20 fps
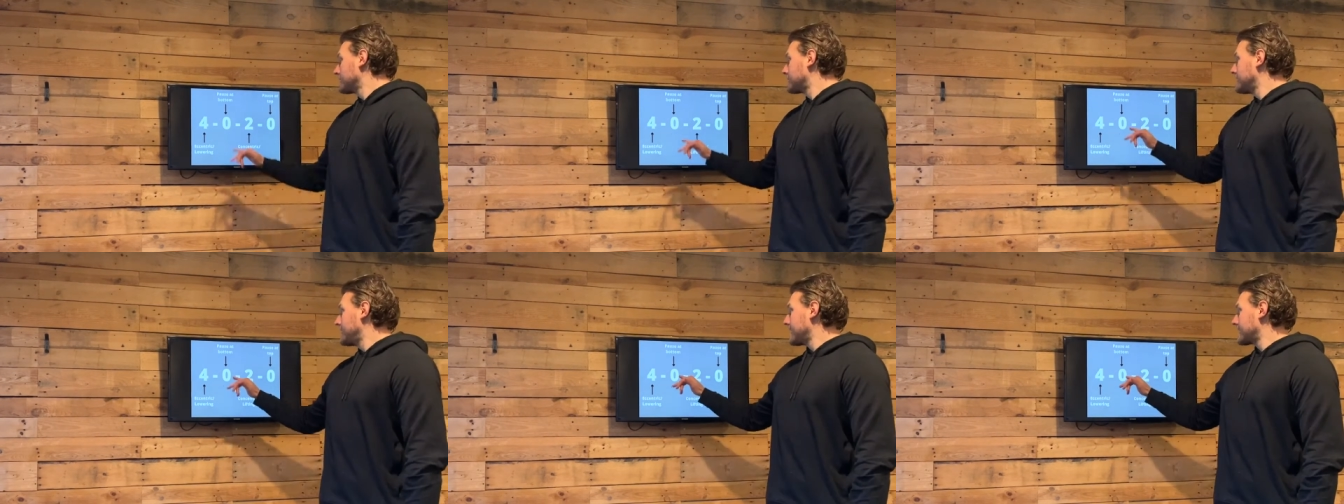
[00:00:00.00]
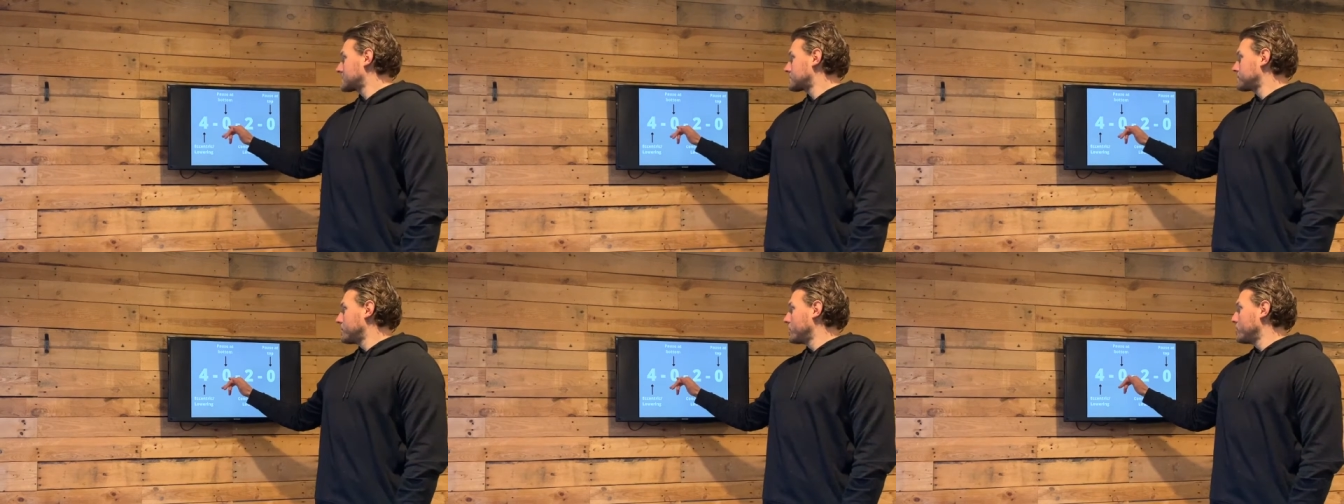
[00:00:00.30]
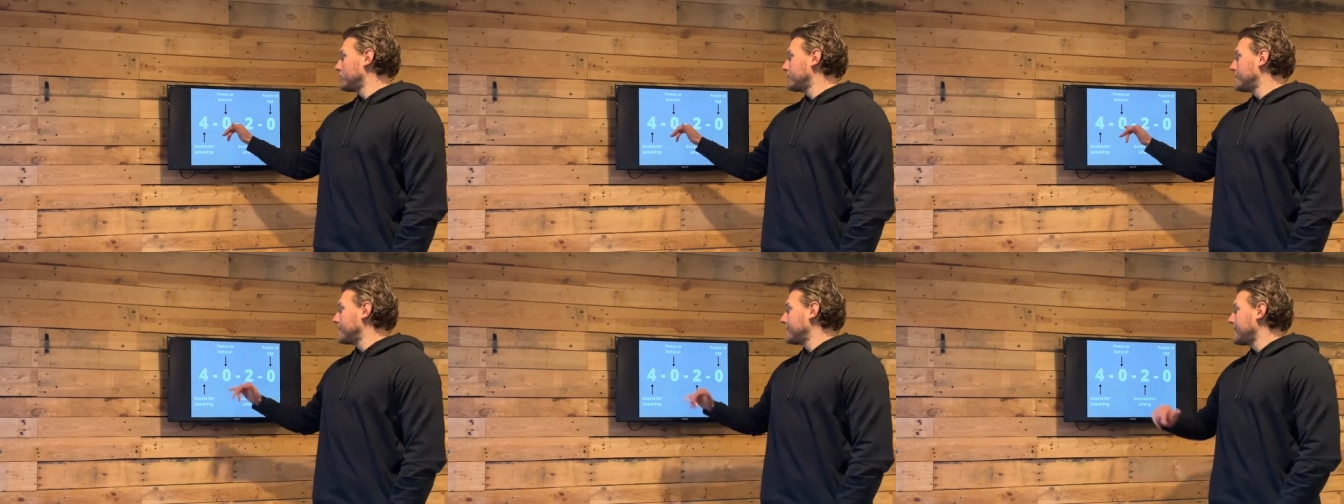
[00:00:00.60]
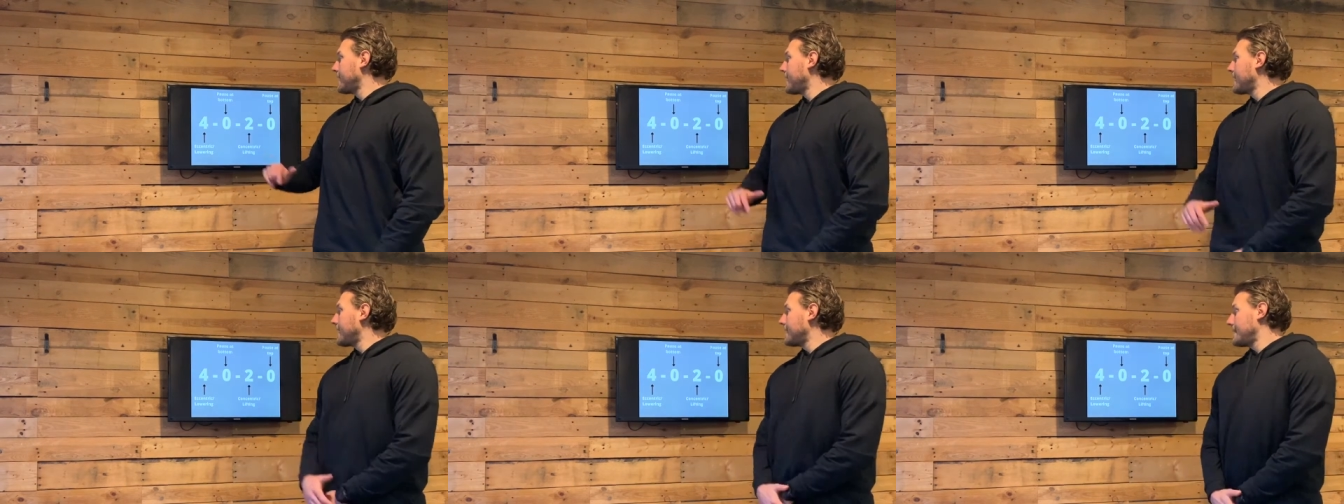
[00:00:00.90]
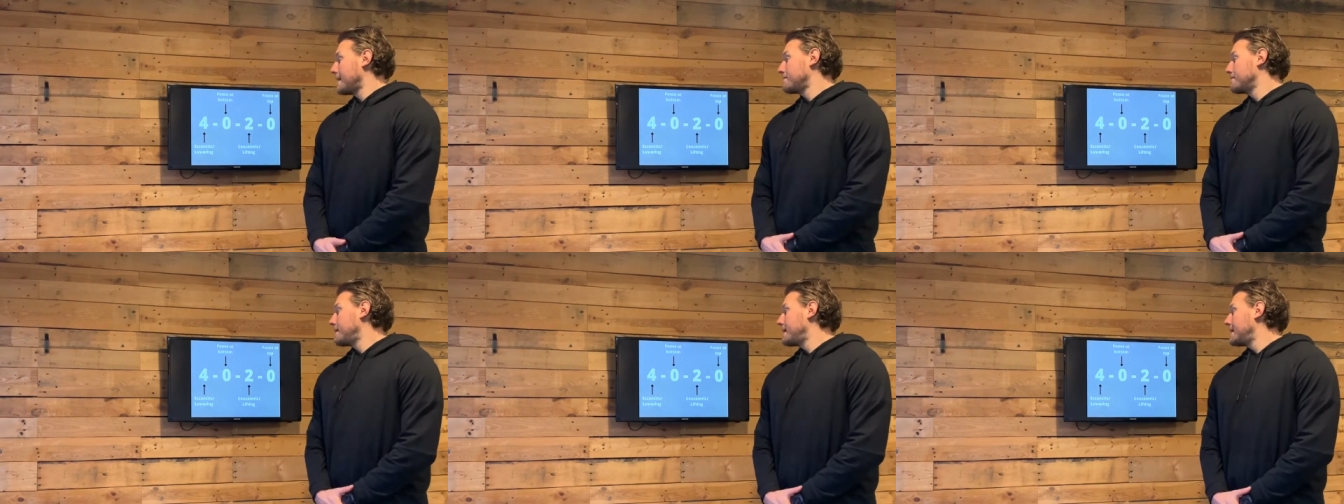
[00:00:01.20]
Next movement, a
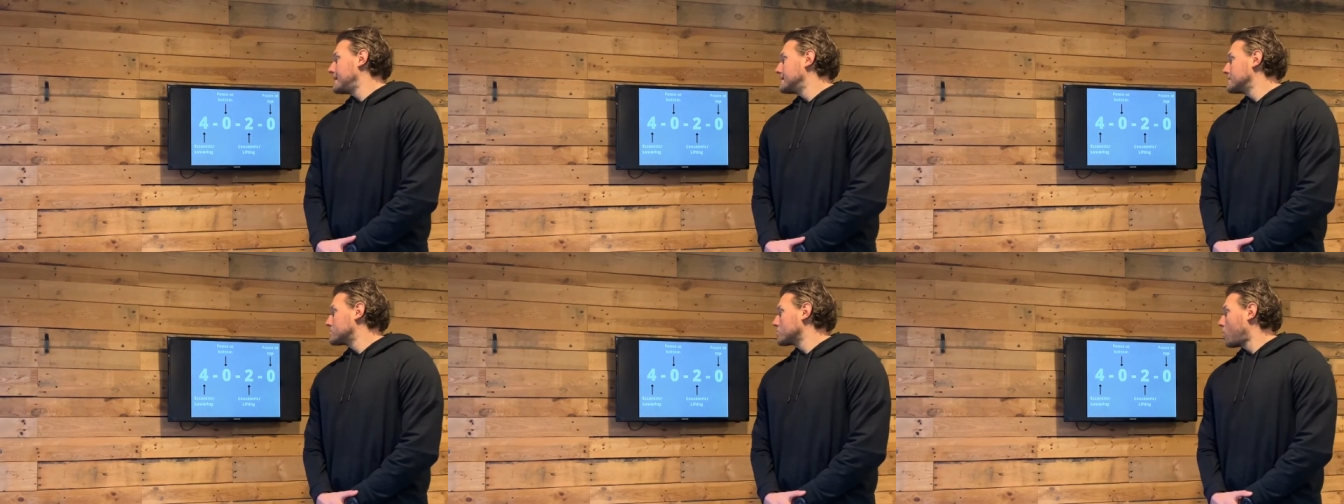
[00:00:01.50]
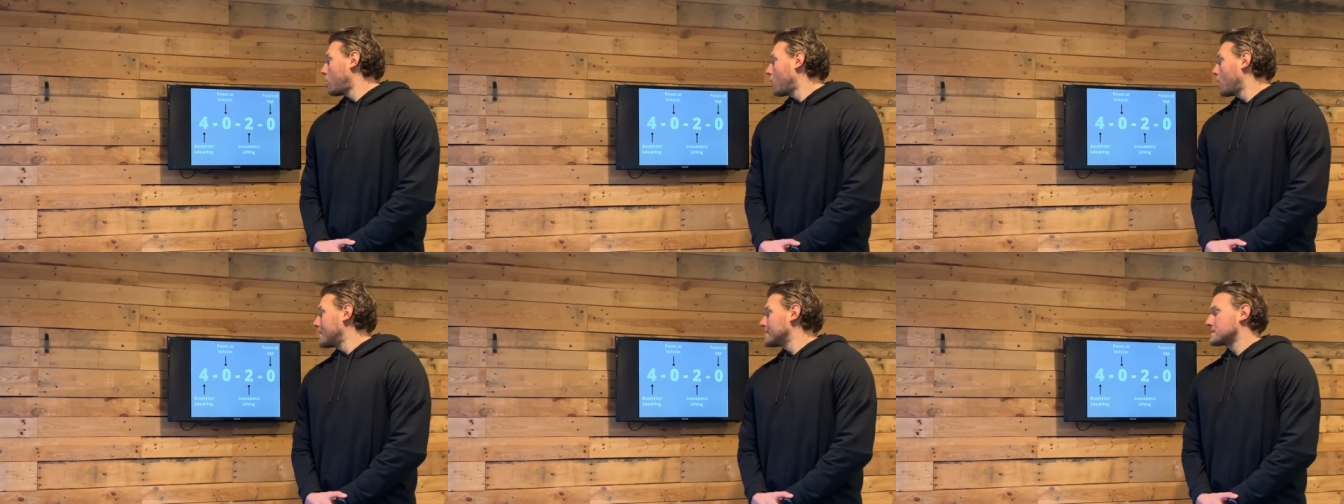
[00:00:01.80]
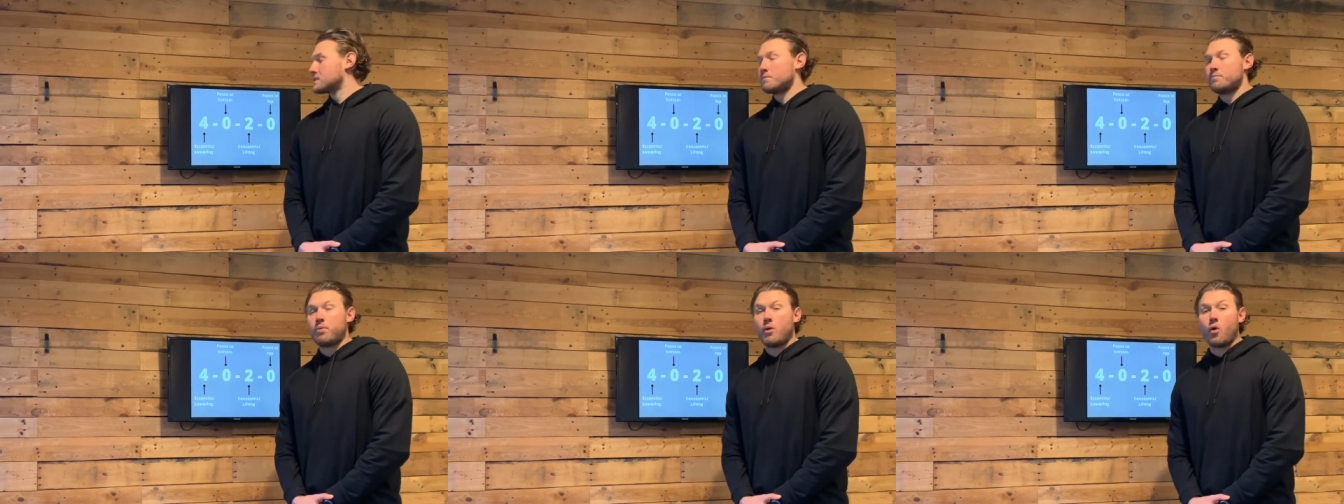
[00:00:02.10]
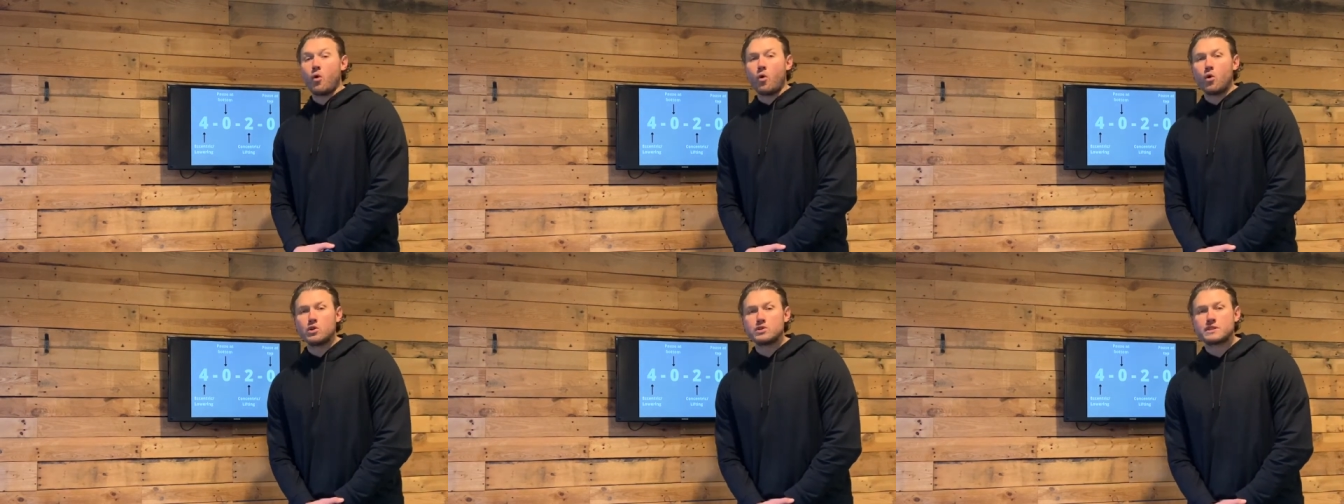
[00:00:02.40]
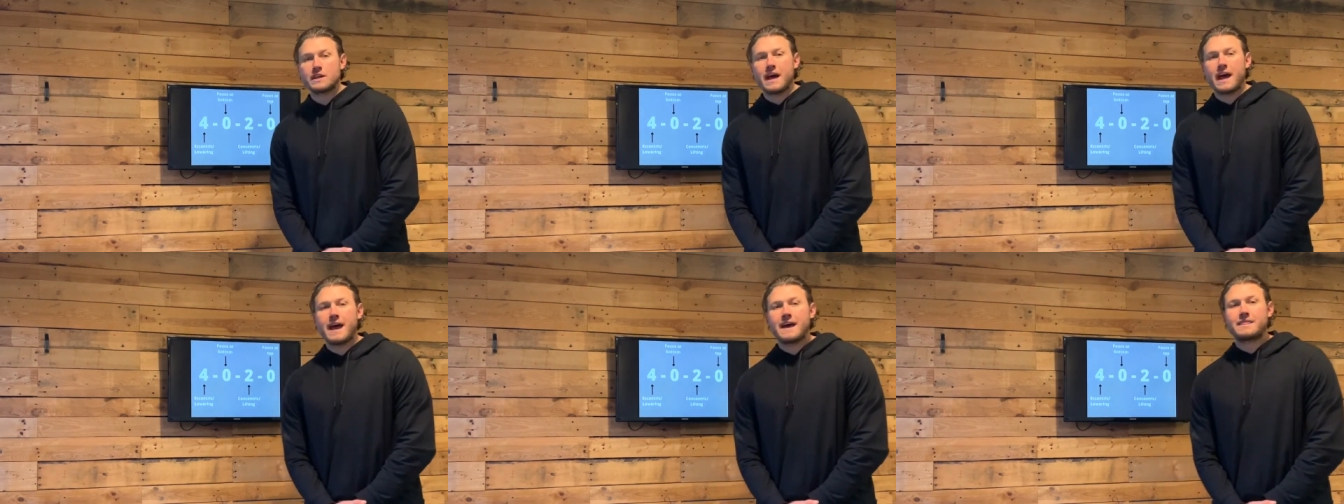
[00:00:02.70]
number is always the pause
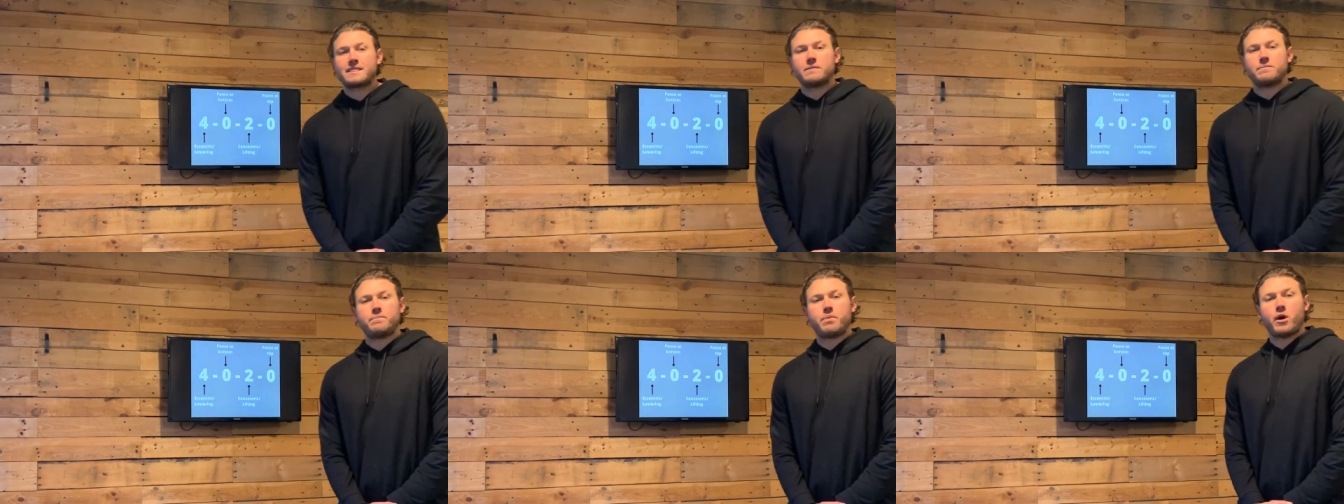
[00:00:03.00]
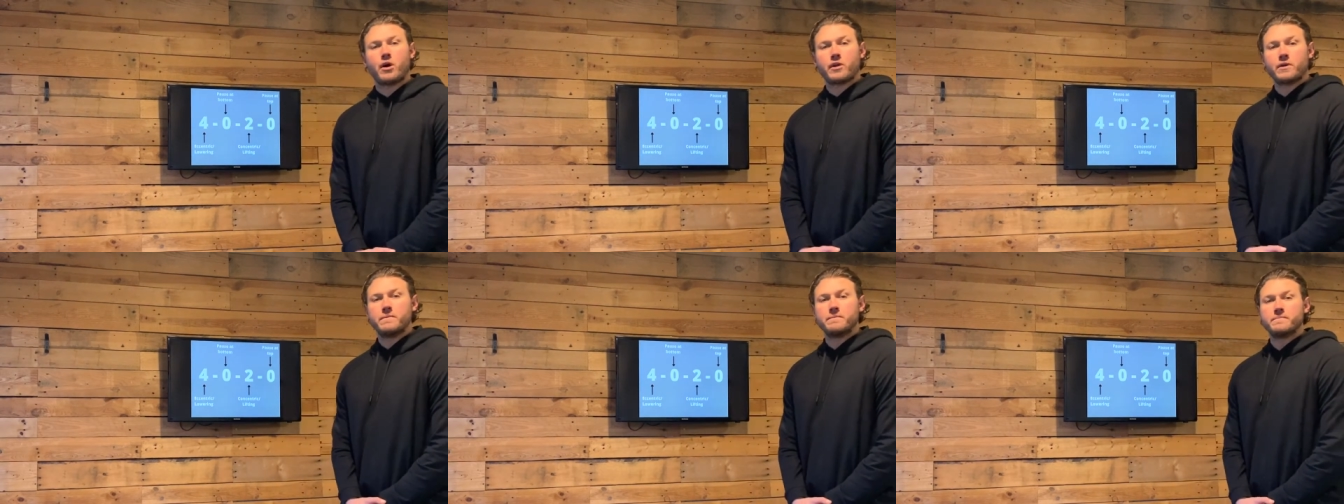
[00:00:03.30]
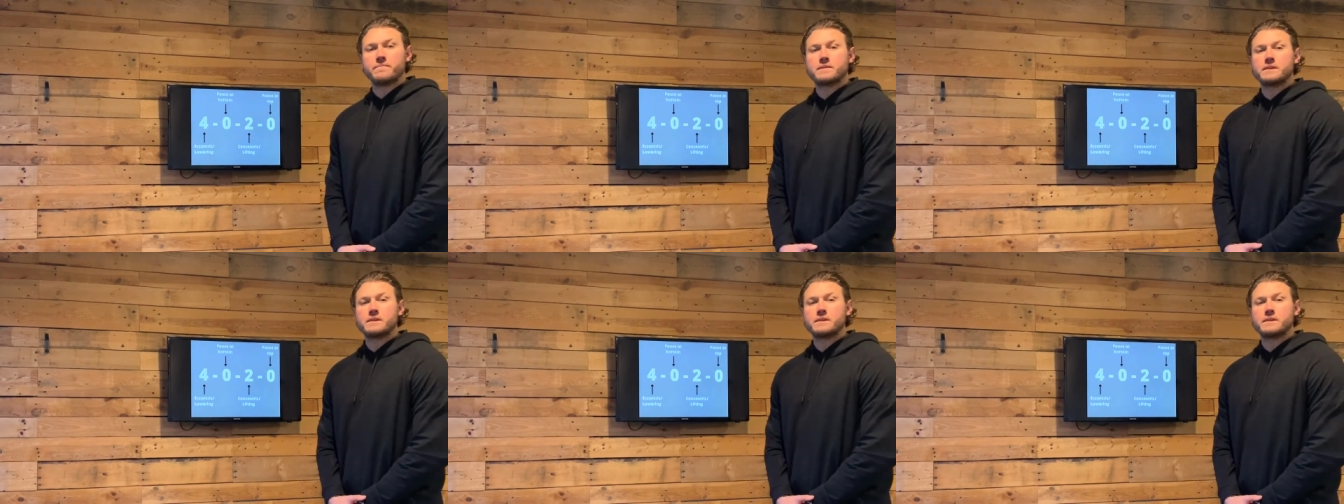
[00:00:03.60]
at the bottom.